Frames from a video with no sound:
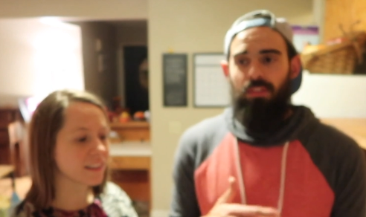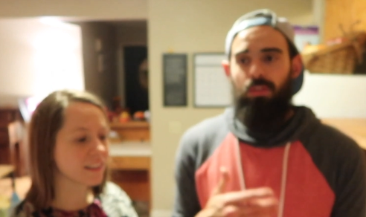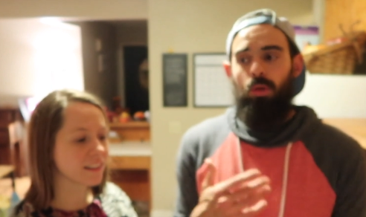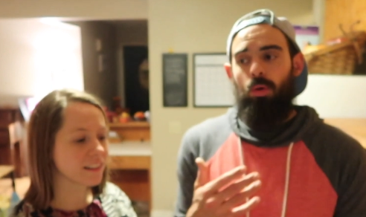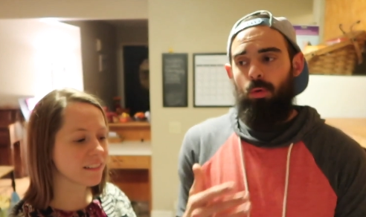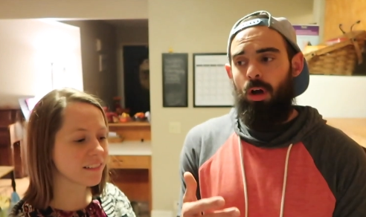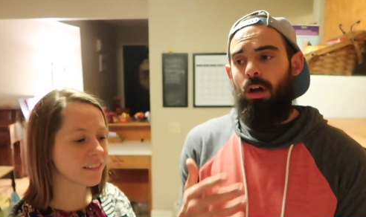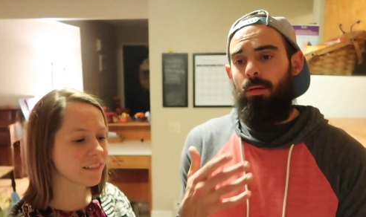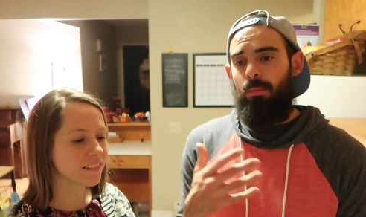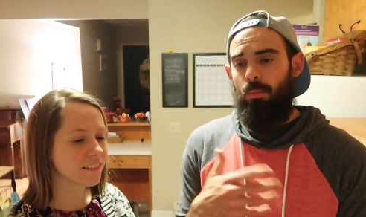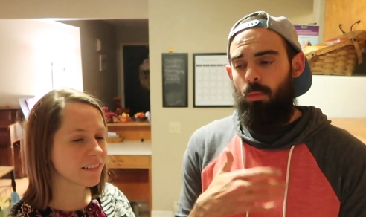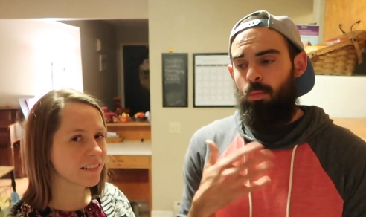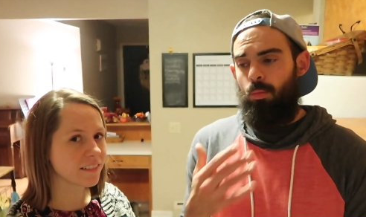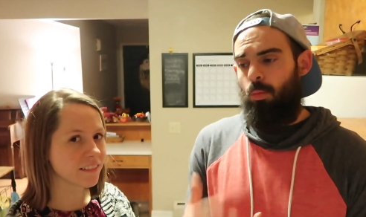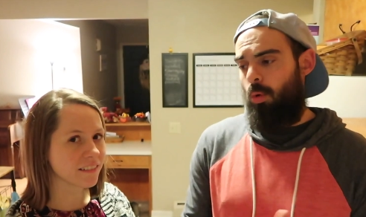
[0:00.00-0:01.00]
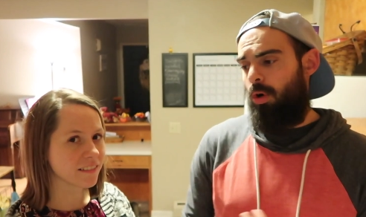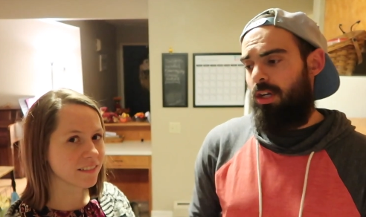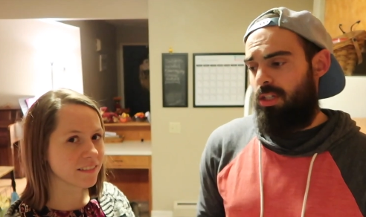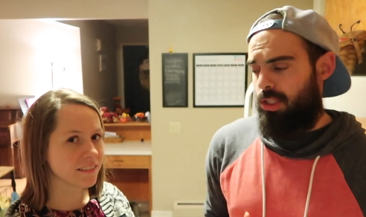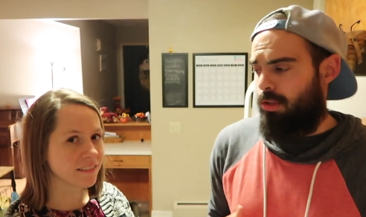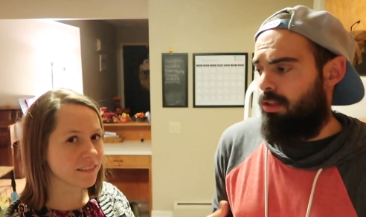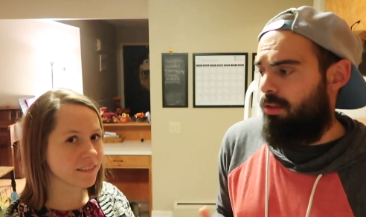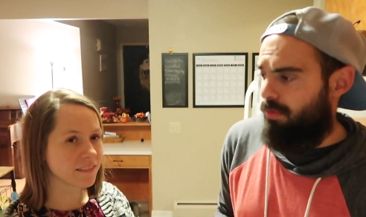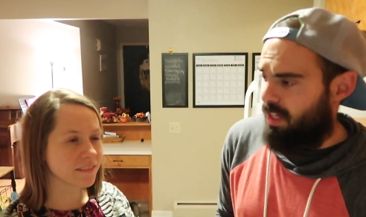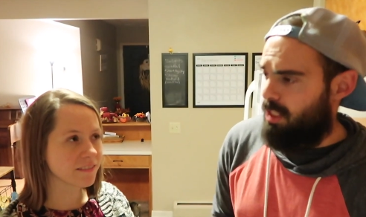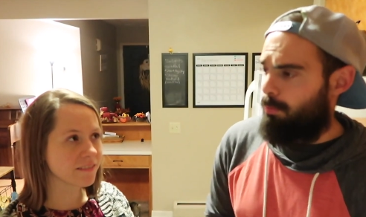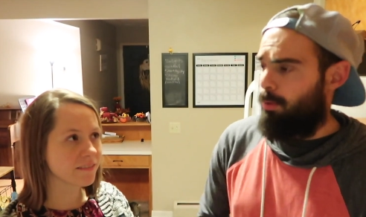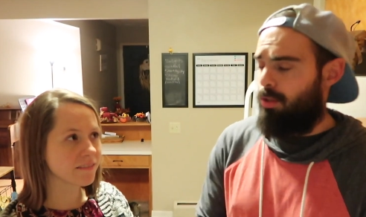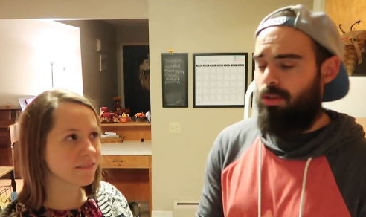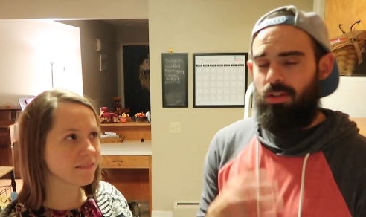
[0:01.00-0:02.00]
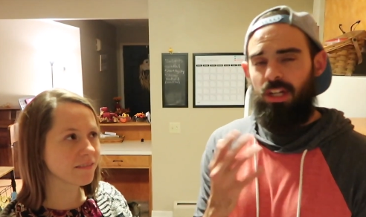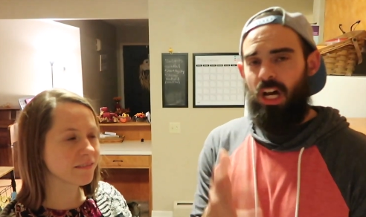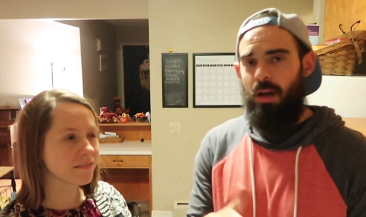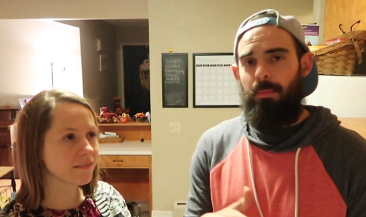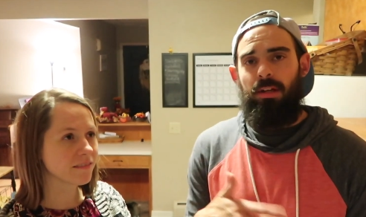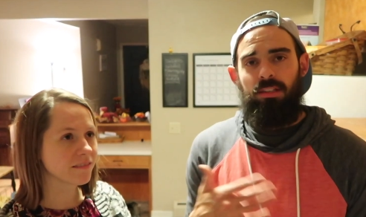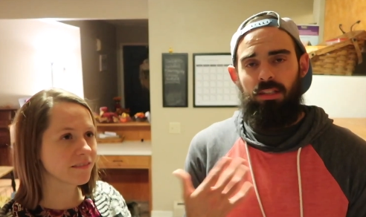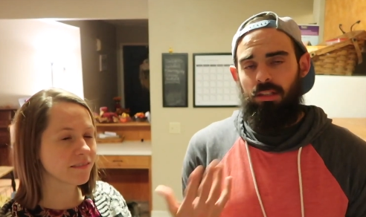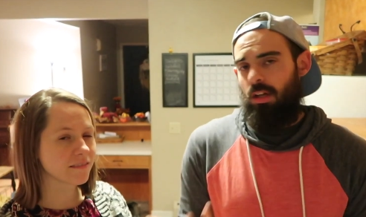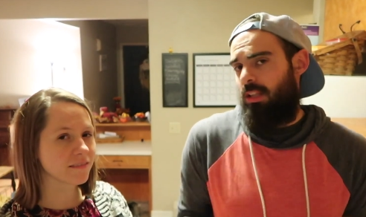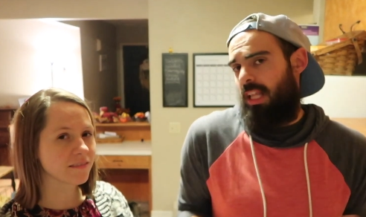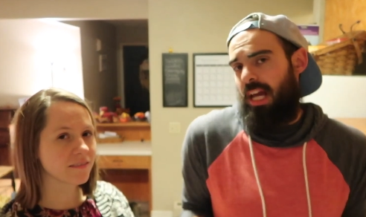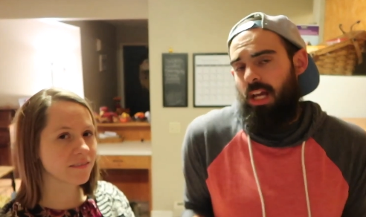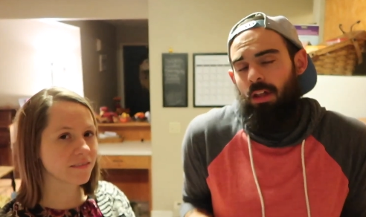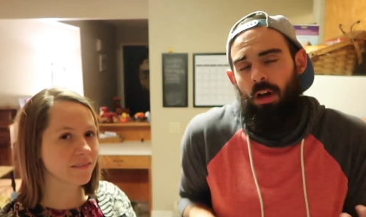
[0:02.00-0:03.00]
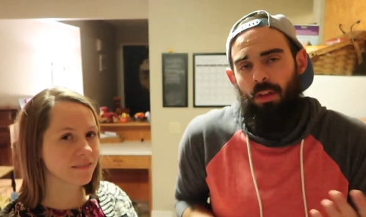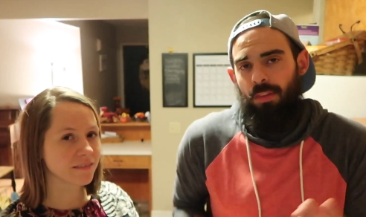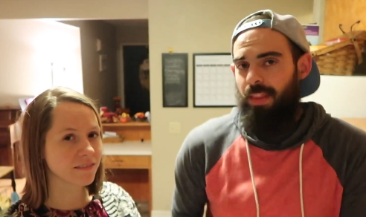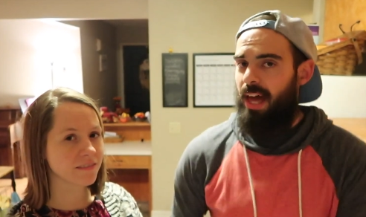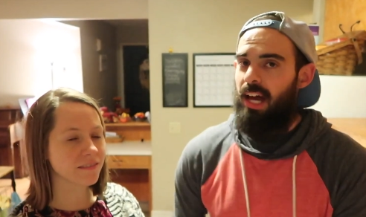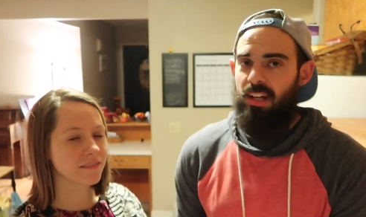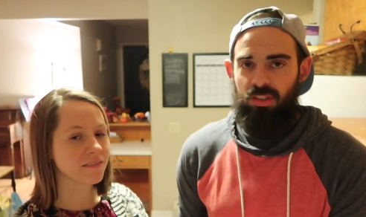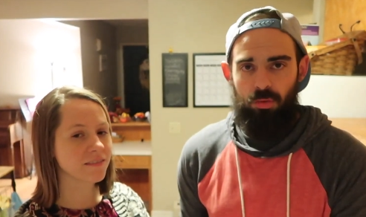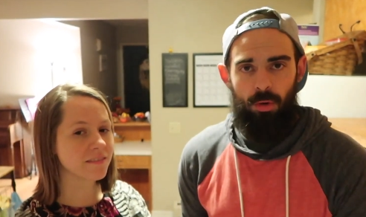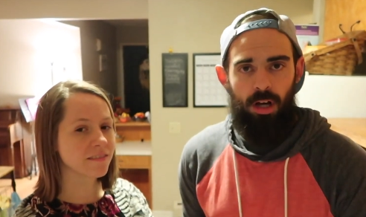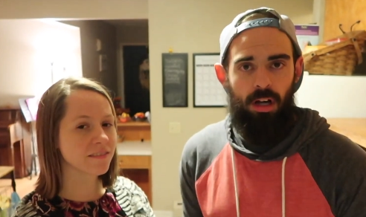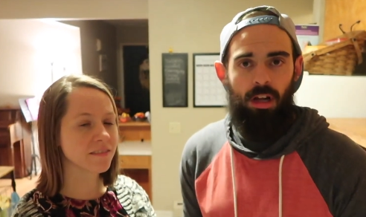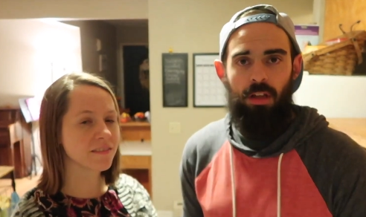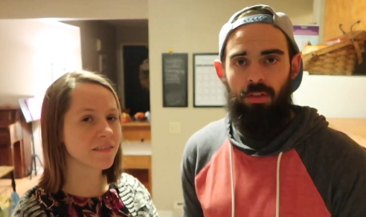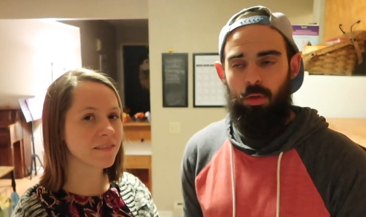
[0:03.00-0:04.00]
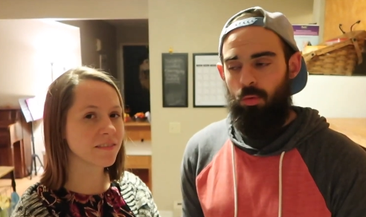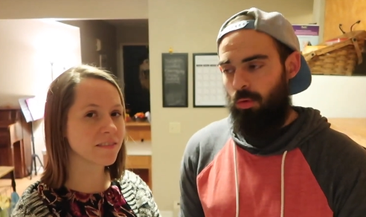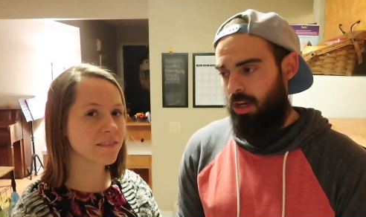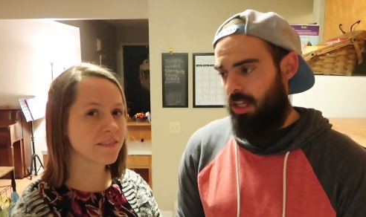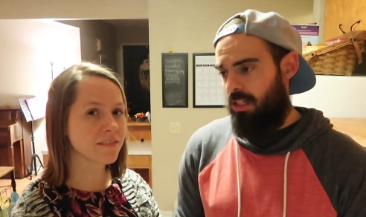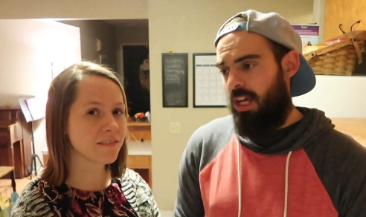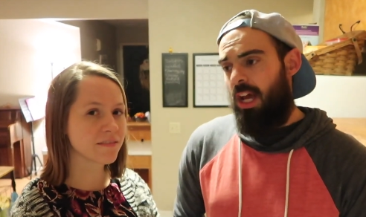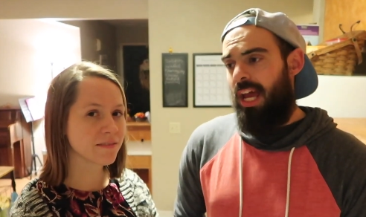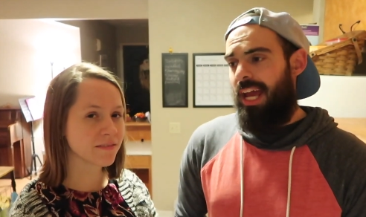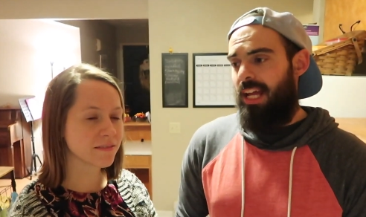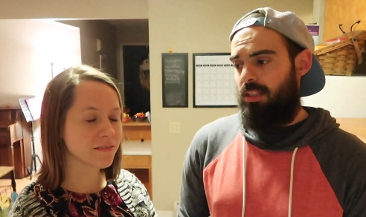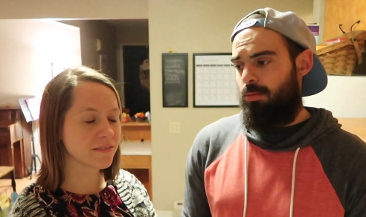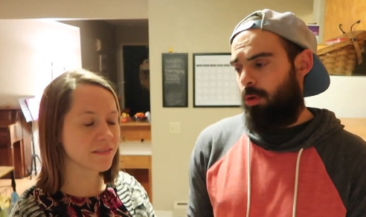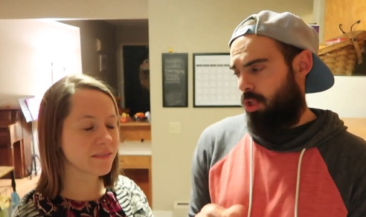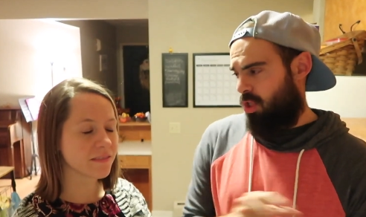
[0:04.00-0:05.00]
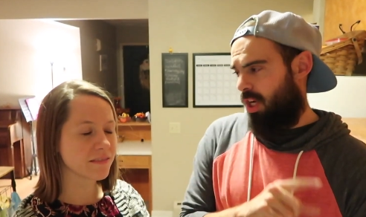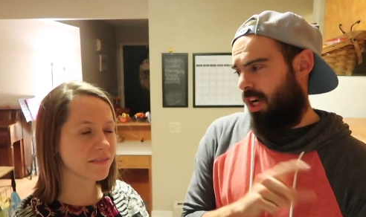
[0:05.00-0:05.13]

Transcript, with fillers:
Speaker 1: if you are more in tune to Facebook, you can comment and, and like on that as well if you want. It's more